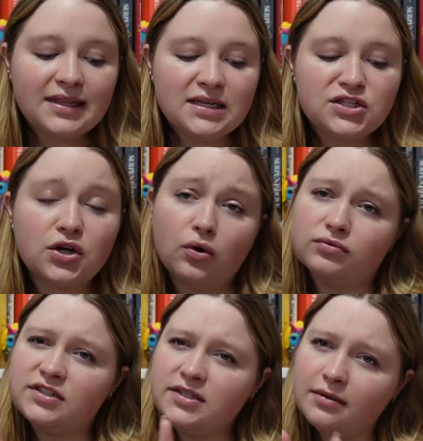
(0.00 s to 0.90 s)

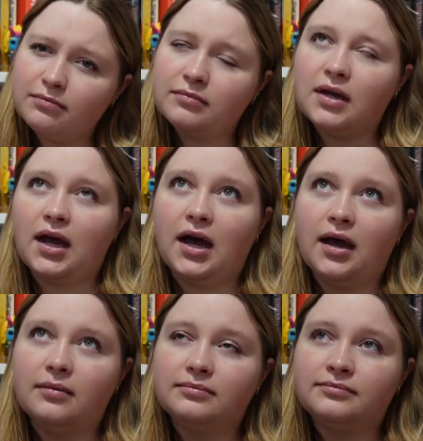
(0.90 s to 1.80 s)
so some
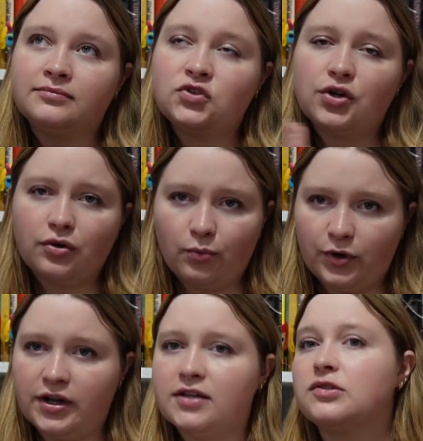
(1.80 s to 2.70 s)
um, trigger
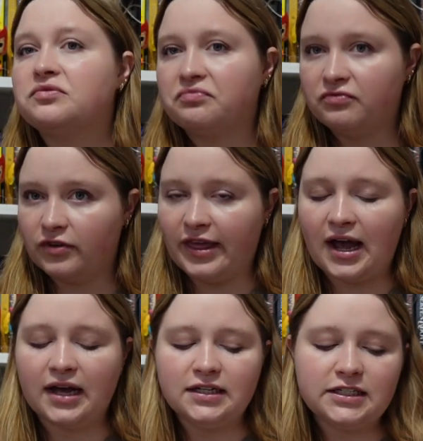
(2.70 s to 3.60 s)
warnings for
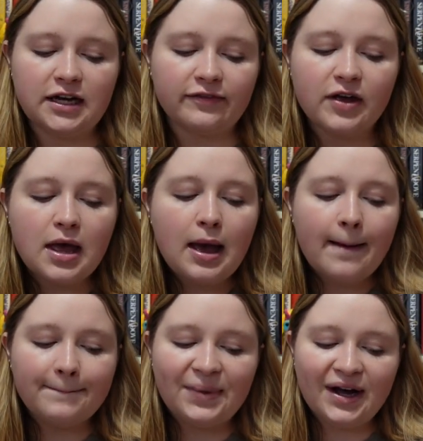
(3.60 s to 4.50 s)
that kind of stuff
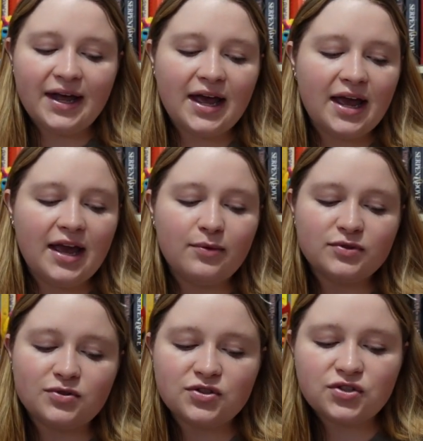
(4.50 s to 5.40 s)
but it
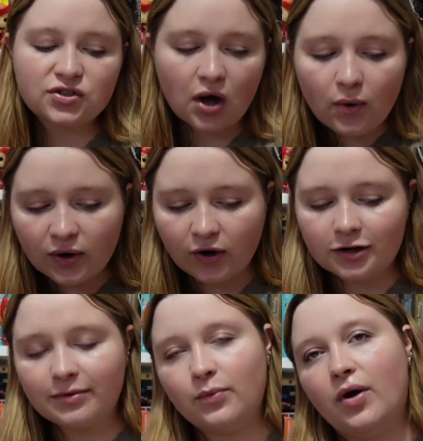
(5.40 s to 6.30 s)
was so
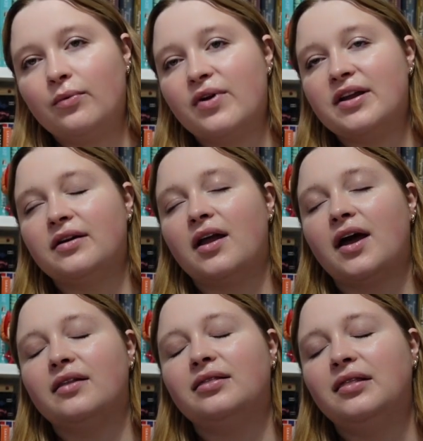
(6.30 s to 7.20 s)
incredibly well written
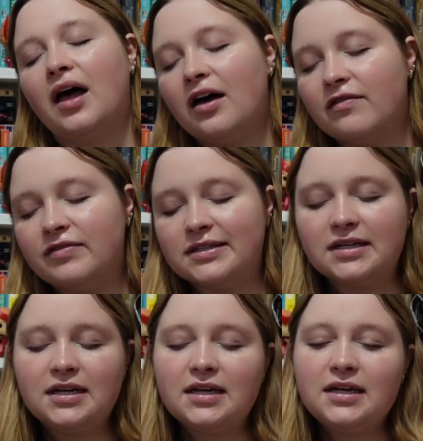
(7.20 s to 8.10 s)
i loved
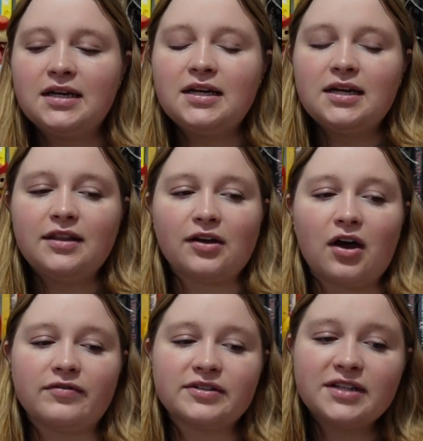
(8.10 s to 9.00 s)
the
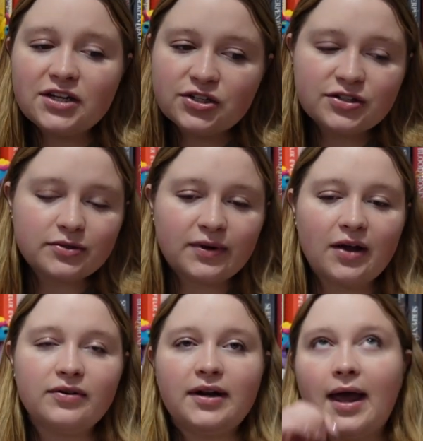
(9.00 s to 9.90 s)
conversations
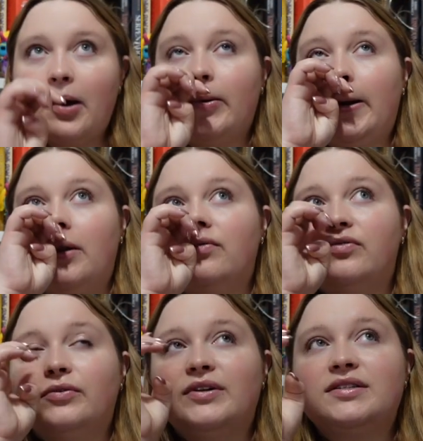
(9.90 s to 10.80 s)
around it how it
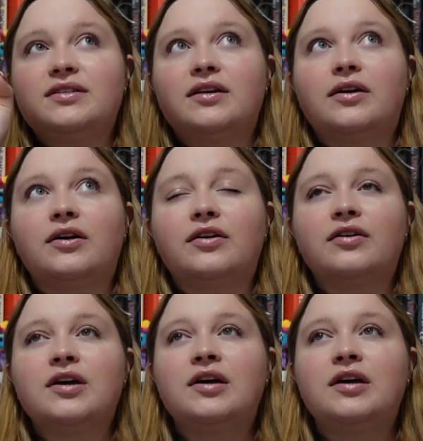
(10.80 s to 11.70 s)
influenced
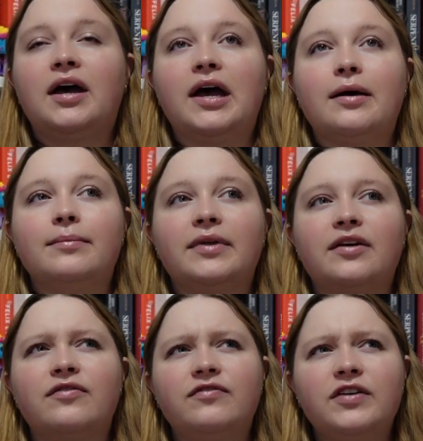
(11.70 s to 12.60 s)
their um,
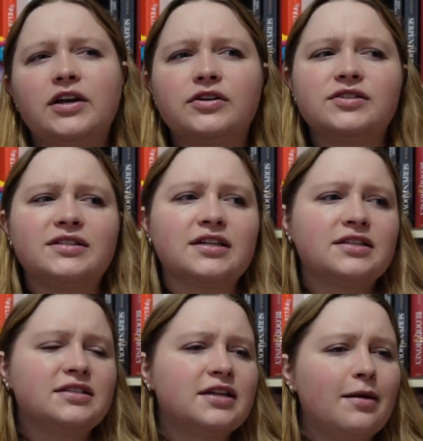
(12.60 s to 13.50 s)
like fears and
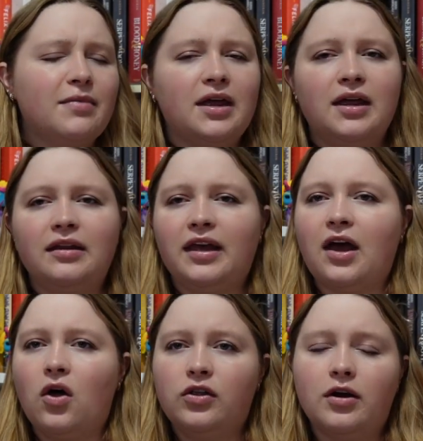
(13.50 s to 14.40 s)
excitement and
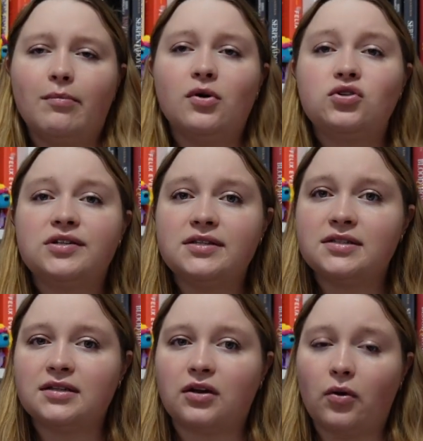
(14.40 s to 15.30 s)
like all their
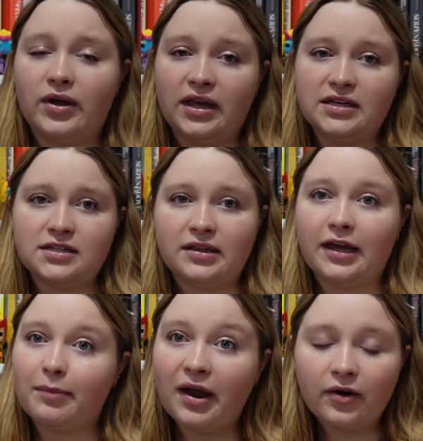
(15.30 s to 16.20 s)
emotions going into
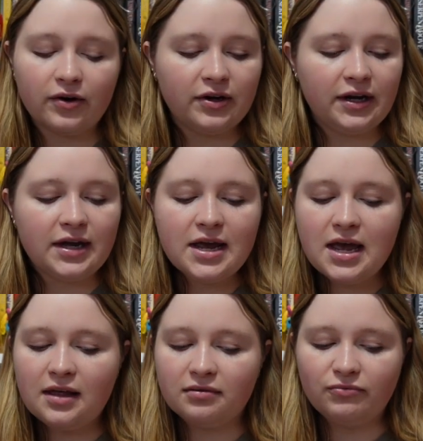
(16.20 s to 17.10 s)
like parenthood.
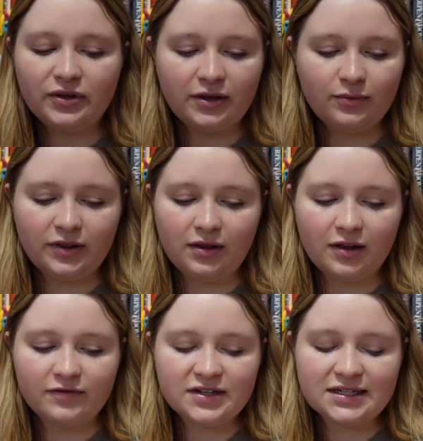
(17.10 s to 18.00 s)
Really, really
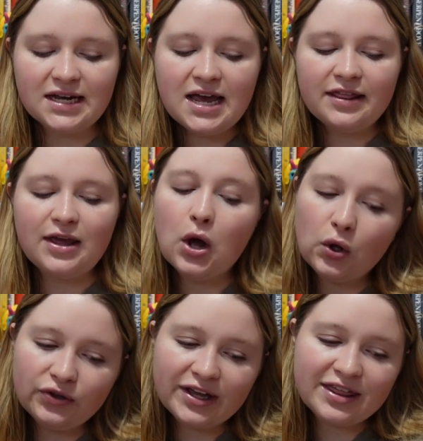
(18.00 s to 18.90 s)
loved it. The
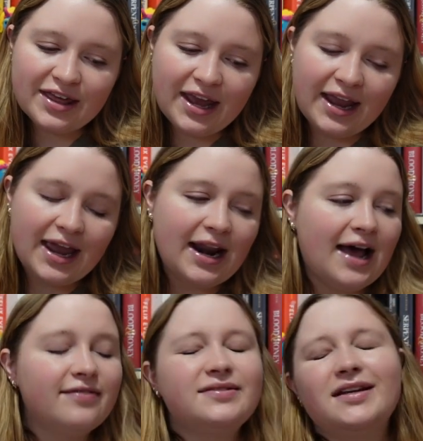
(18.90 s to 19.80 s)
only thing, and
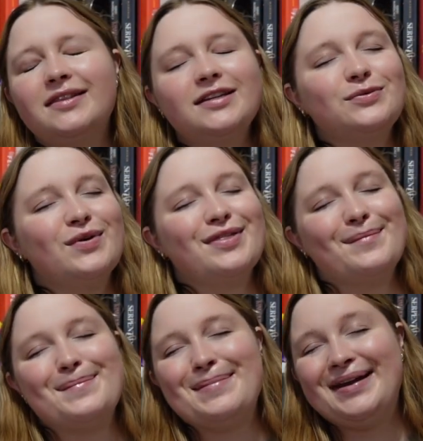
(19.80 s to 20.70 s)
I've said this with
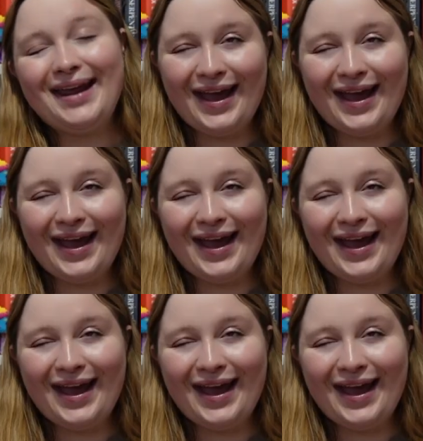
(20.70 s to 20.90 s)
many